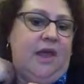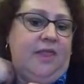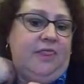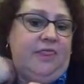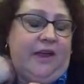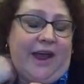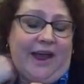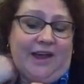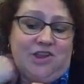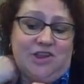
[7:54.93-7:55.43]

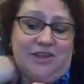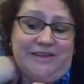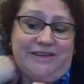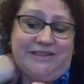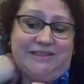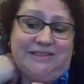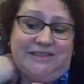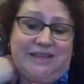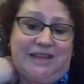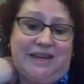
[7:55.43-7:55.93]
They're actually
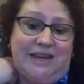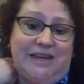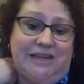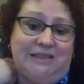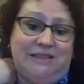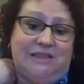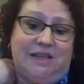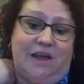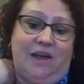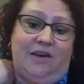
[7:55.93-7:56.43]

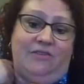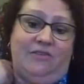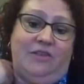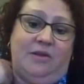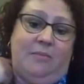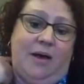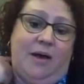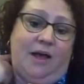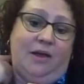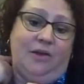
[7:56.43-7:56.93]
descendants of the
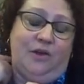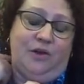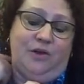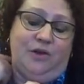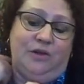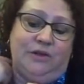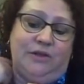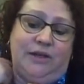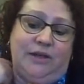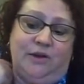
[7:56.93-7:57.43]

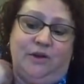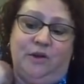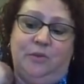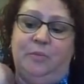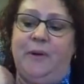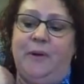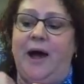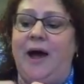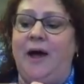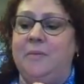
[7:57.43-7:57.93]
Mongol leader
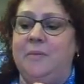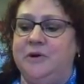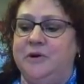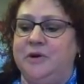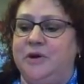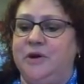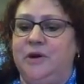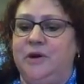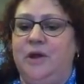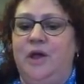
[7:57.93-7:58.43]

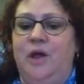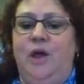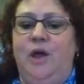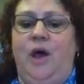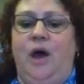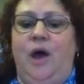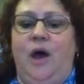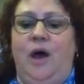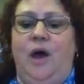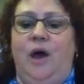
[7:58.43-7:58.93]
Babur,
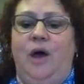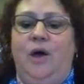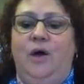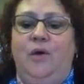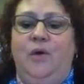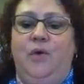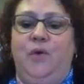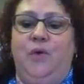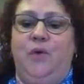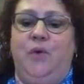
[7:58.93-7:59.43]

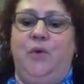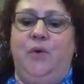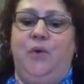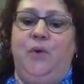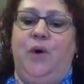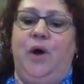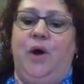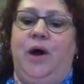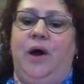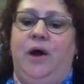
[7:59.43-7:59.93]

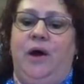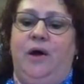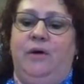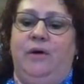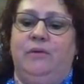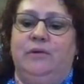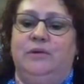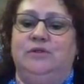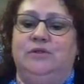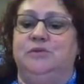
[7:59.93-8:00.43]
who
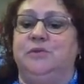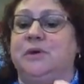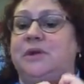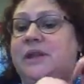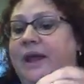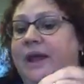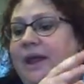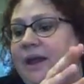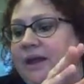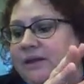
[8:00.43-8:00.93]
was
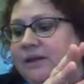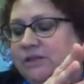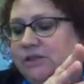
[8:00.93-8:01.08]
related